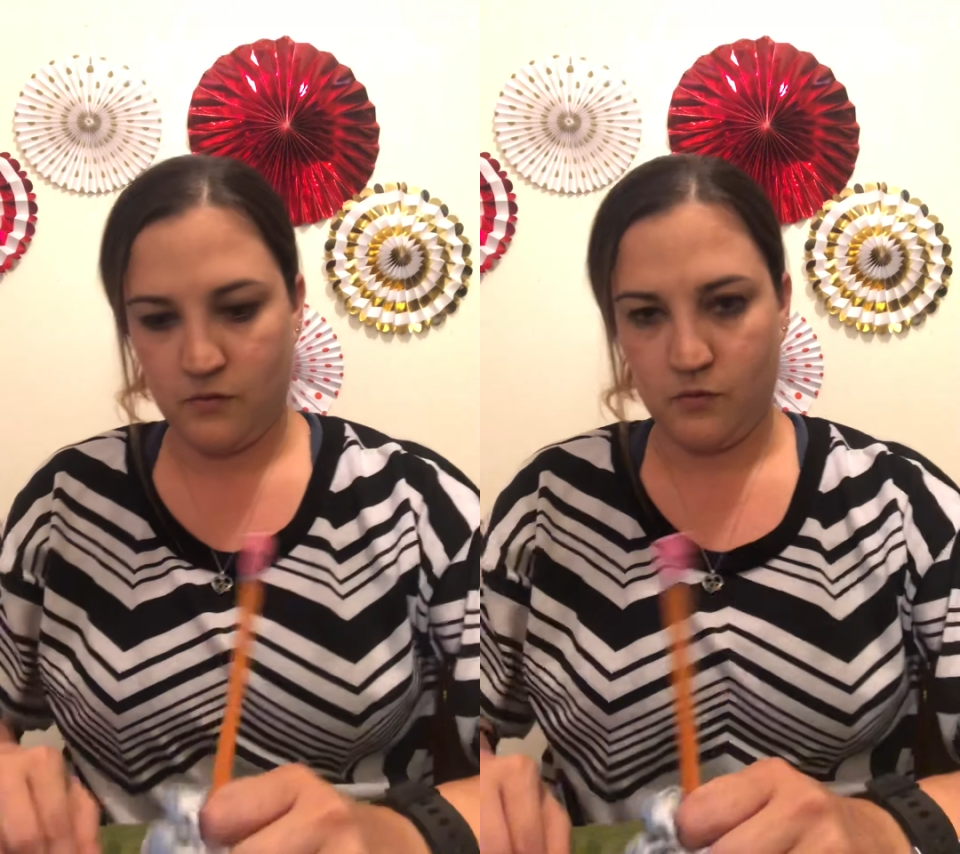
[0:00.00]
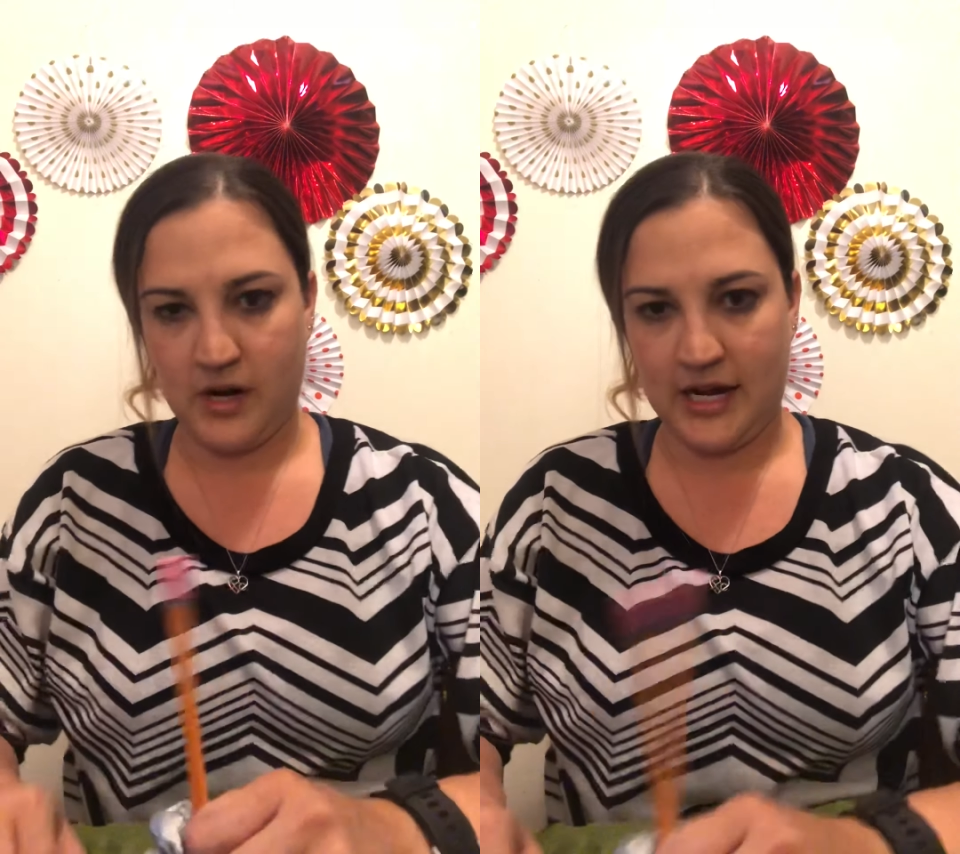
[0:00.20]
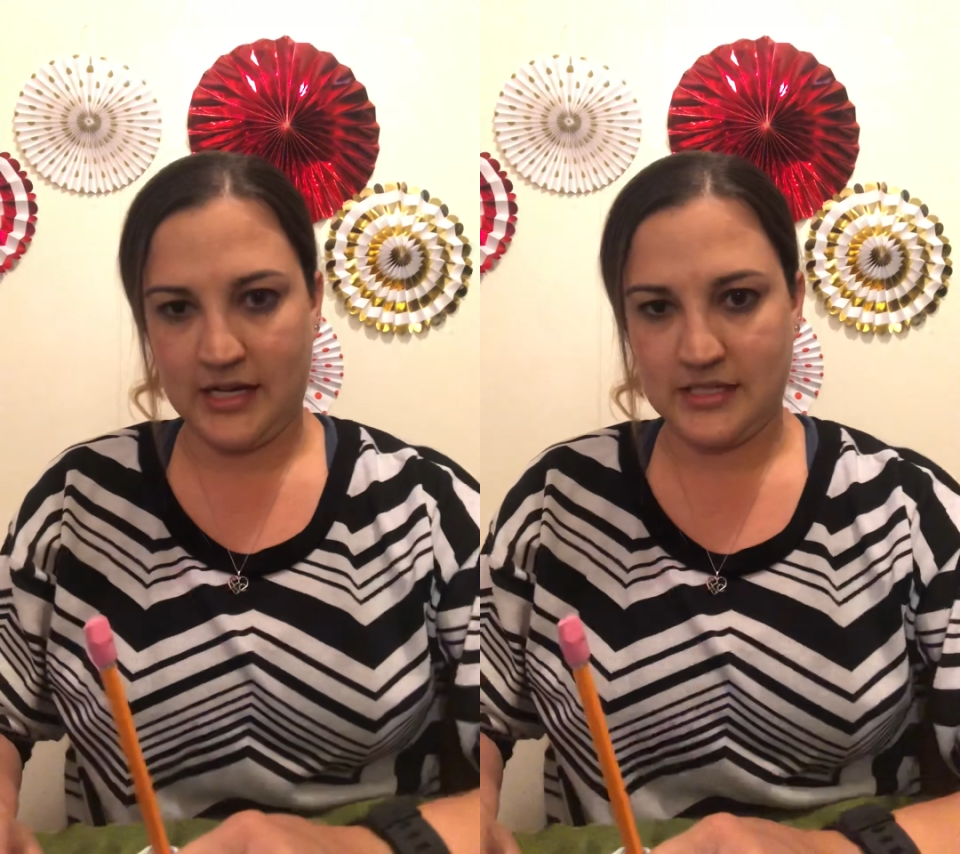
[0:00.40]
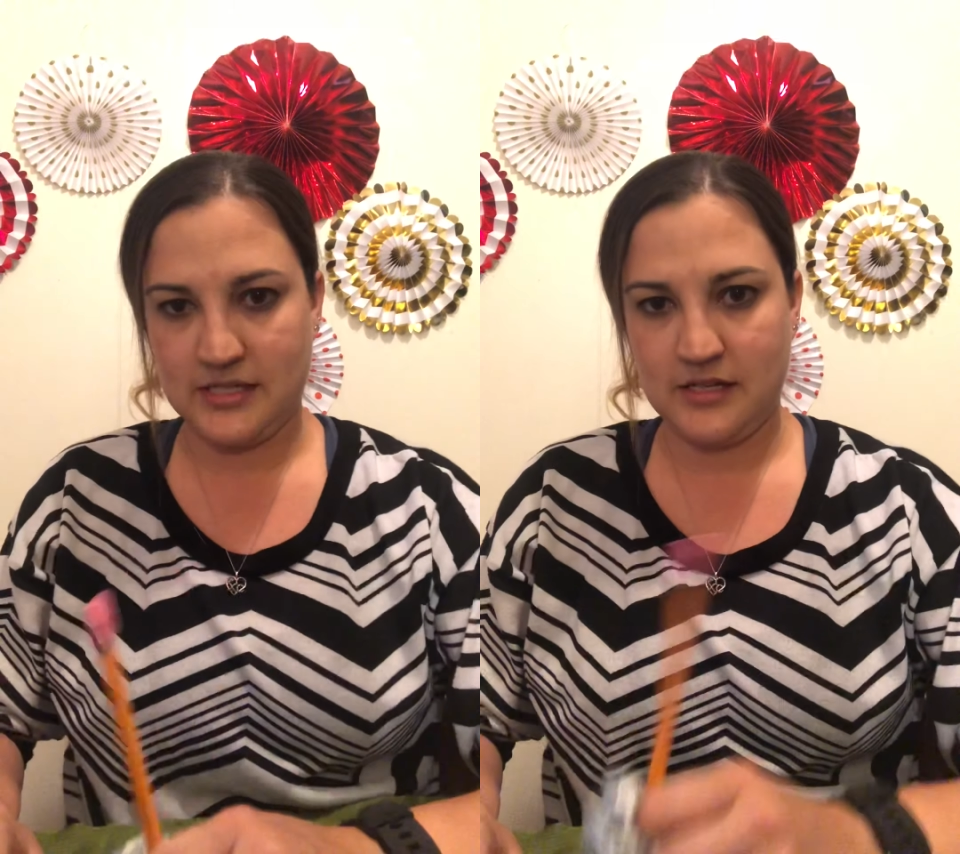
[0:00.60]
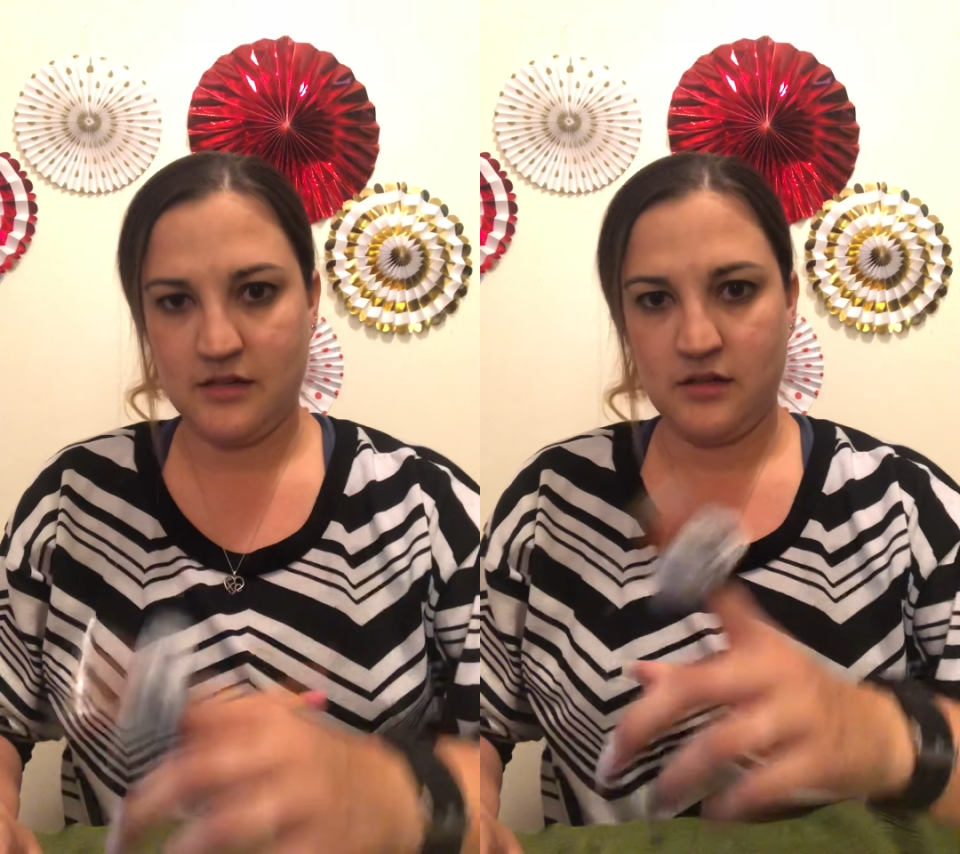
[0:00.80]

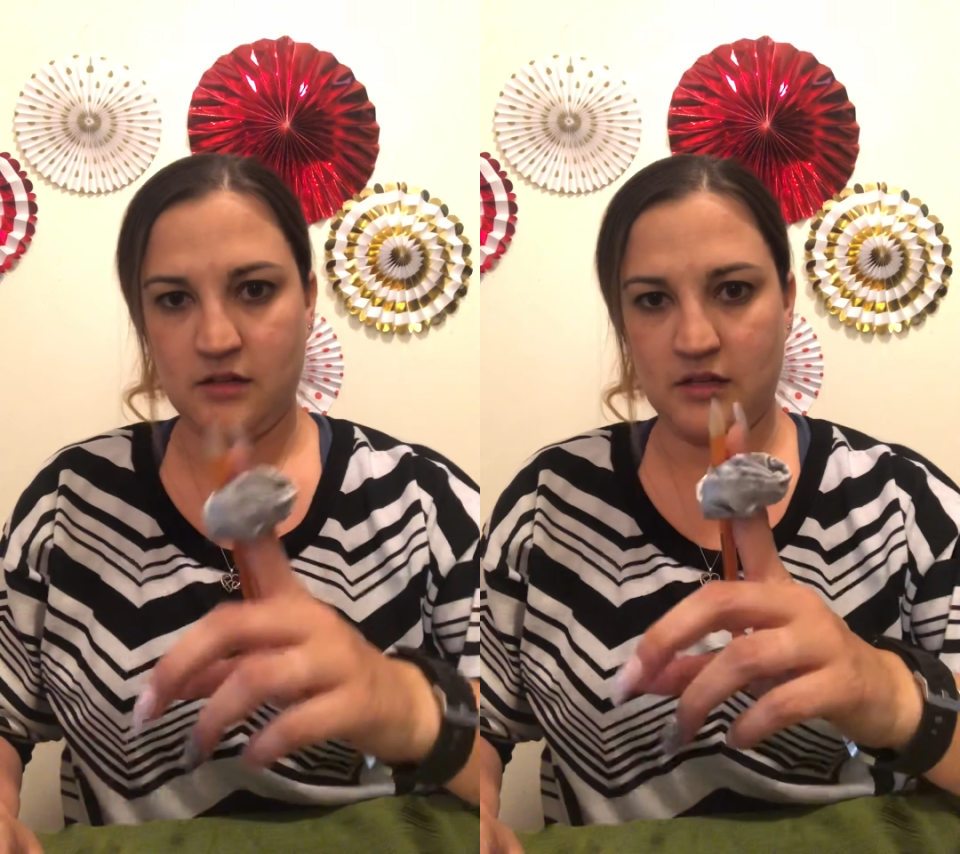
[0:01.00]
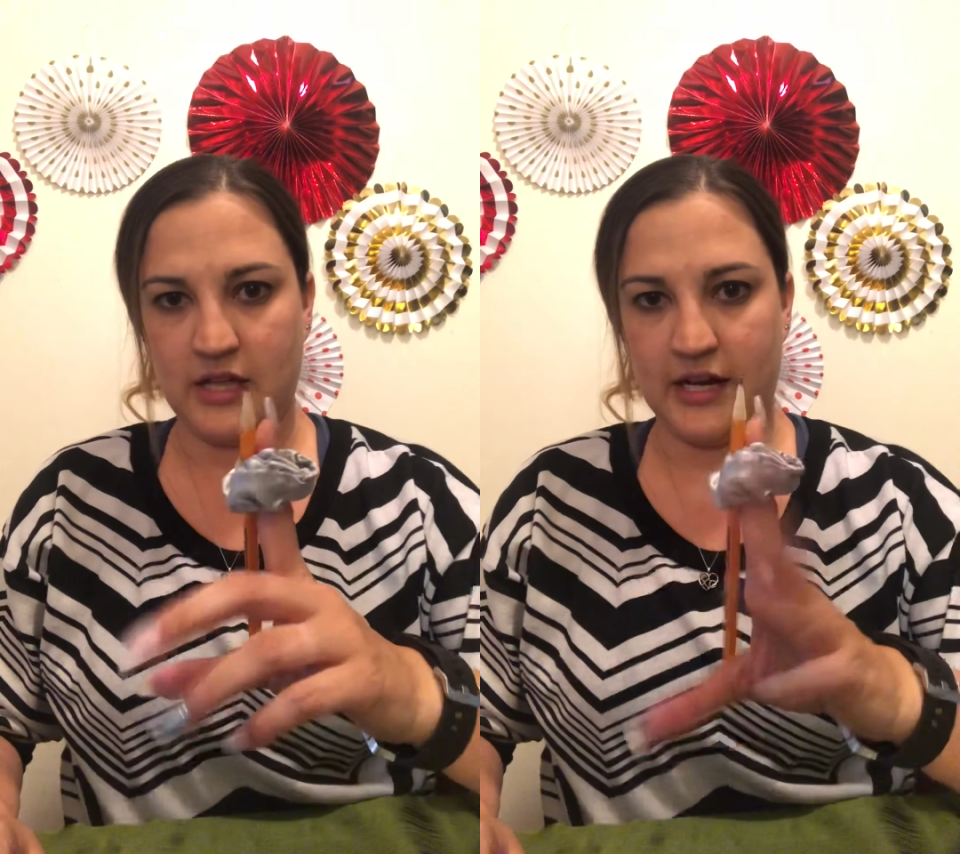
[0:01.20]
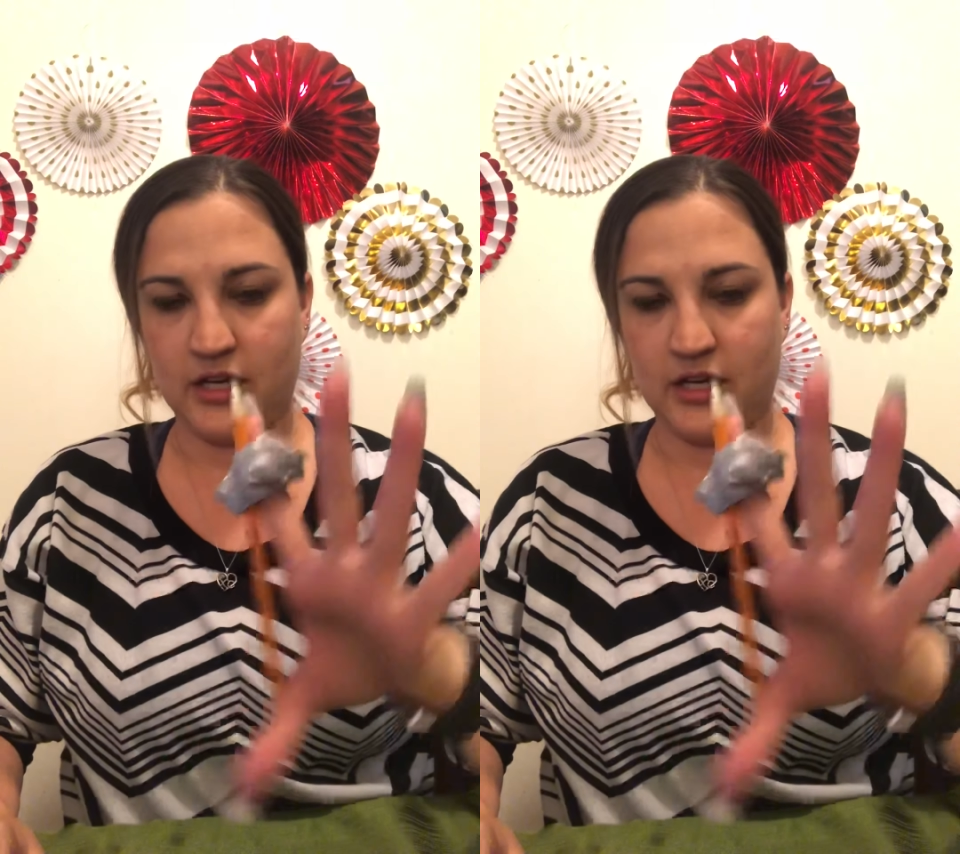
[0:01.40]
write, let